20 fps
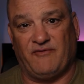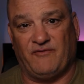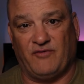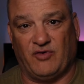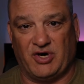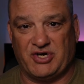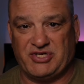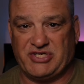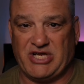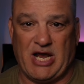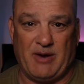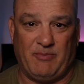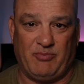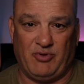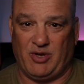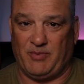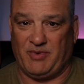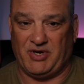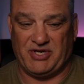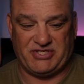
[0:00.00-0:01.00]
For example,
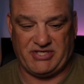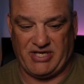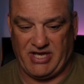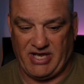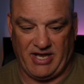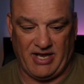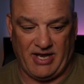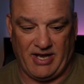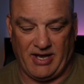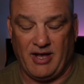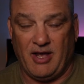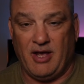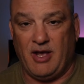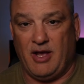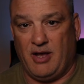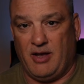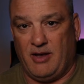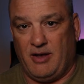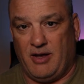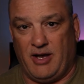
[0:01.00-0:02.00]
I'm going to say
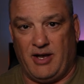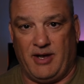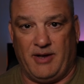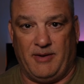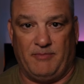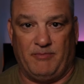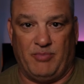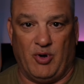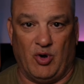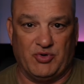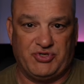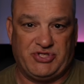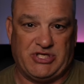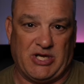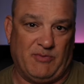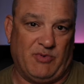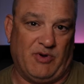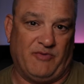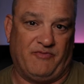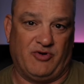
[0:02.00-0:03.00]
BOSE
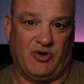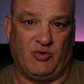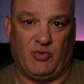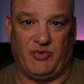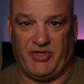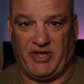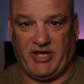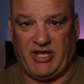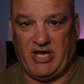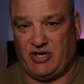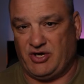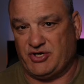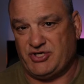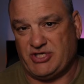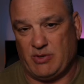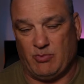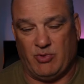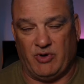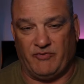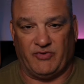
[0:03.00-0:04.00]
subwoofer with a kicker
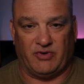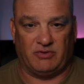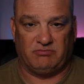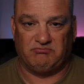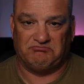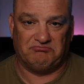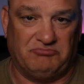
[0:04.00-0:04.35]
subwoofer.